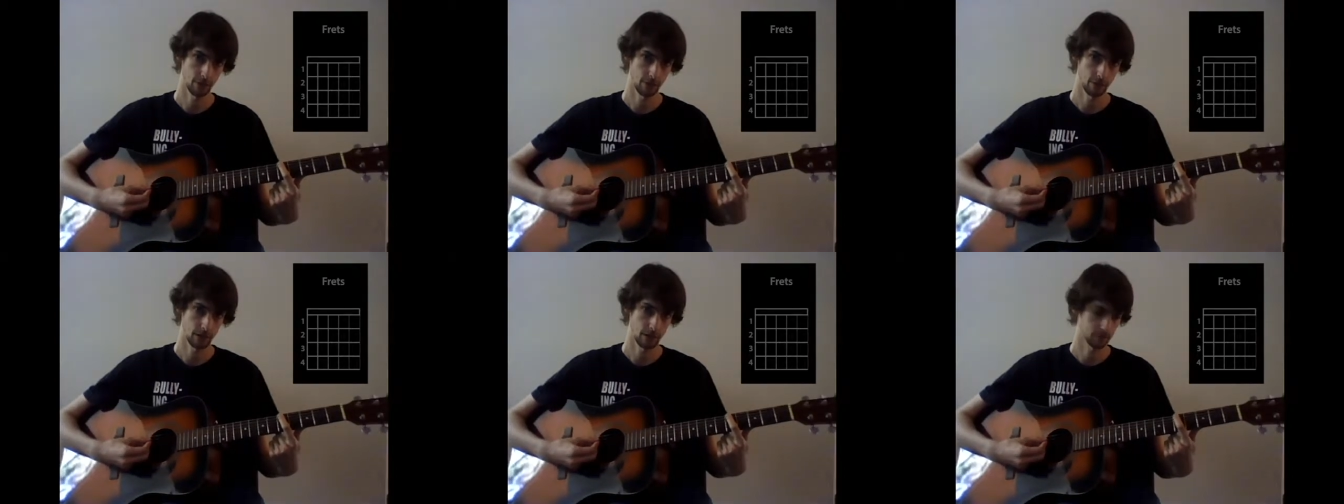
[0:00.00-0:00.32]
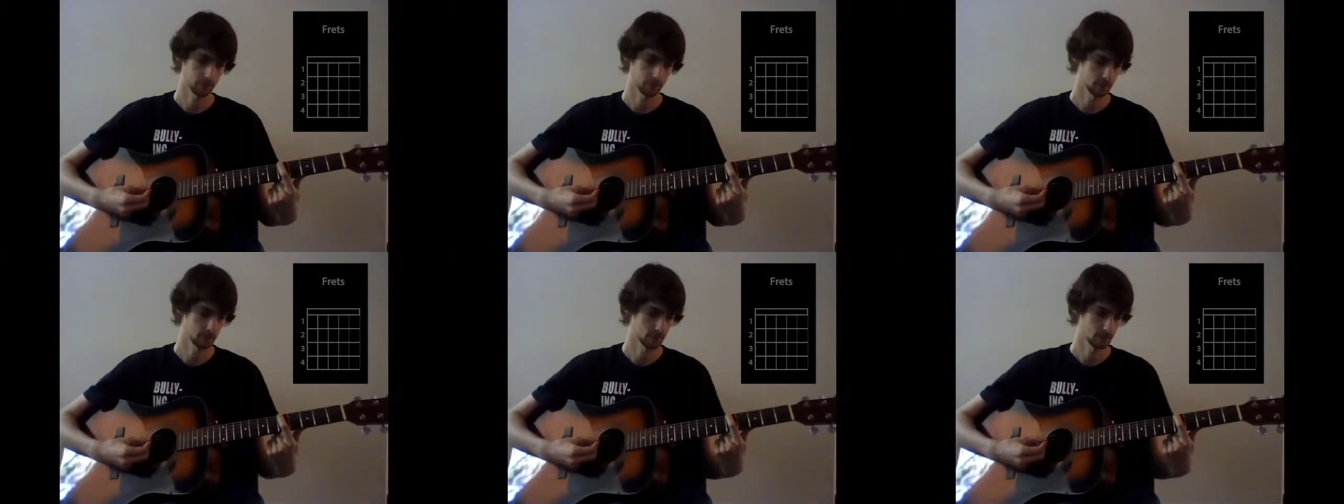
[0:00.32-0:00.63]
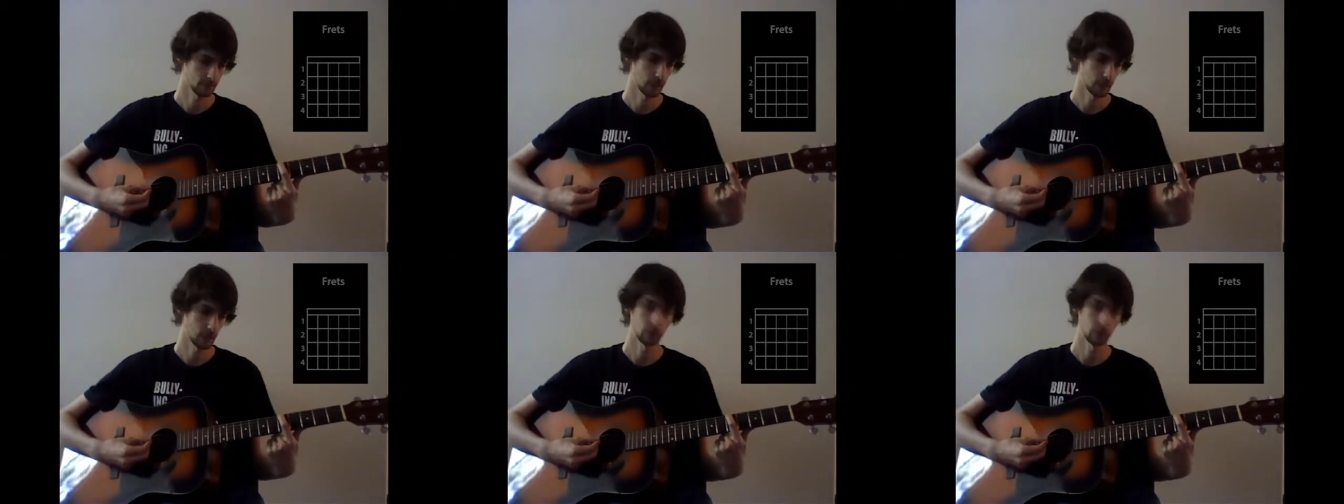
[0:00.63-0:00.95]

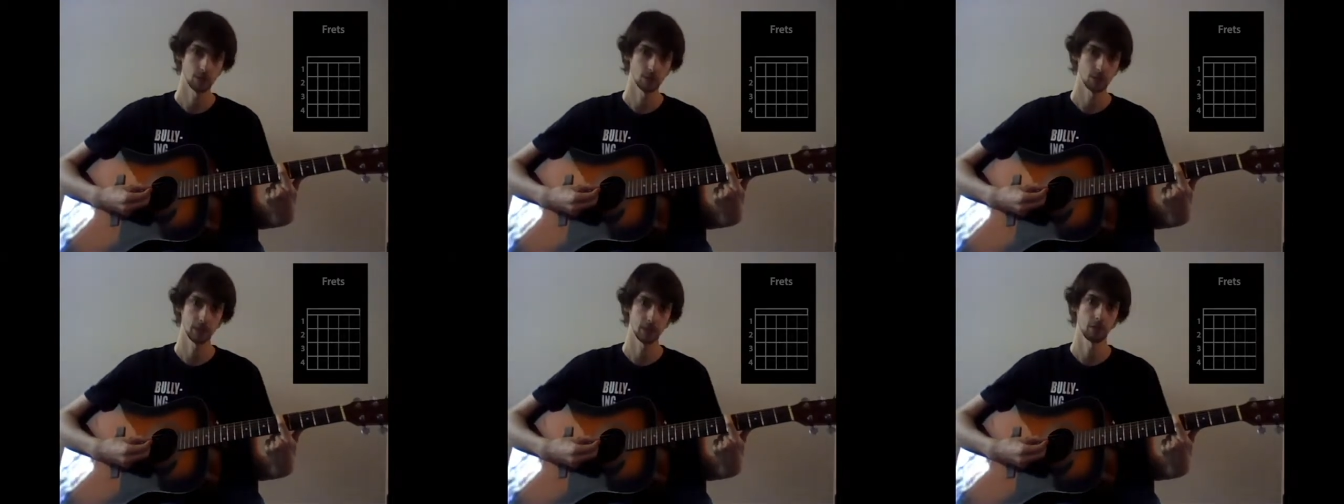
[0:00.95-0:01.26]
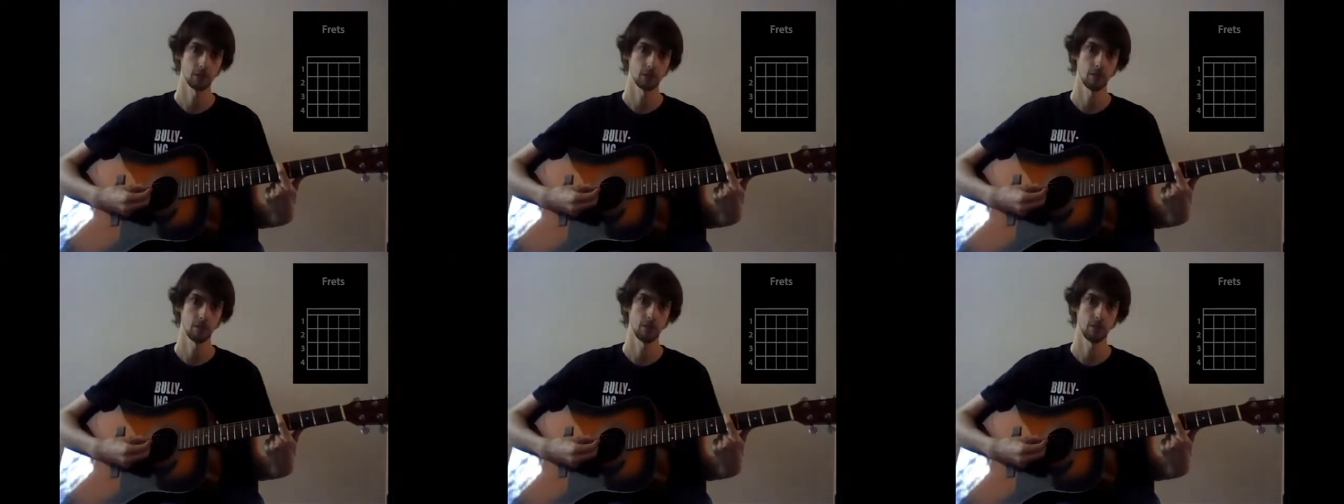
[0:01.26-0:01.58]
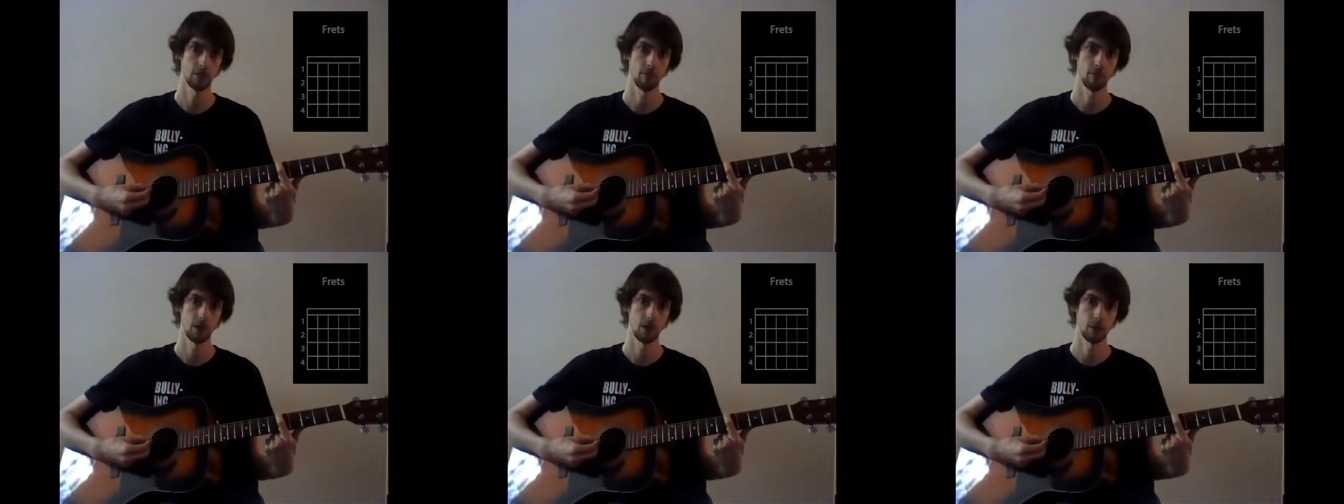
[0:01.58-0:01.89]
And once we get to our fifth
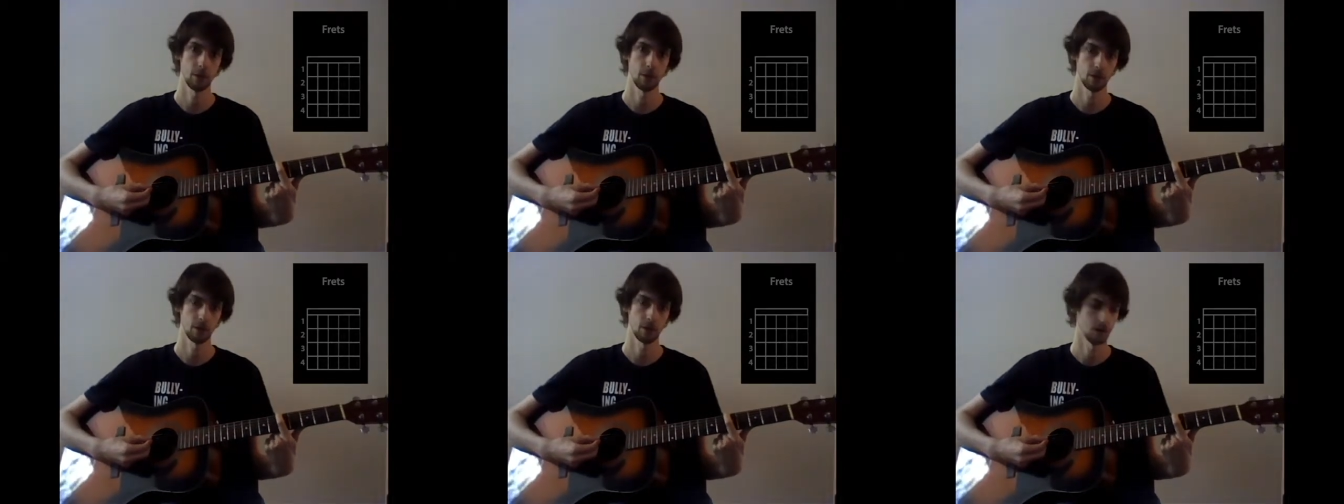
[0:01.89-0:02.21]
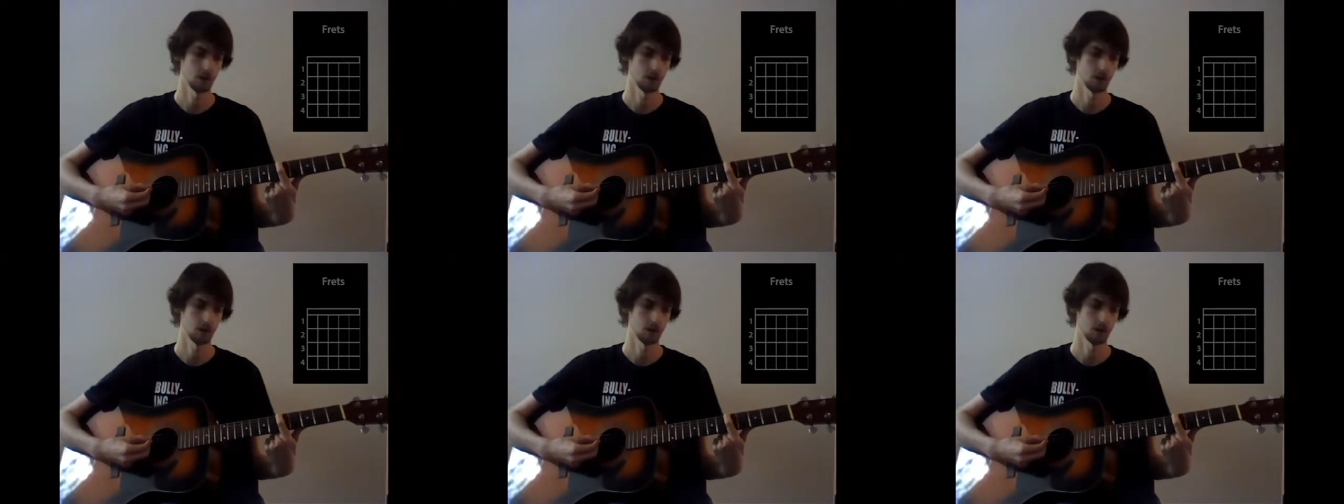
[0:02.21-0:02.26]
fret on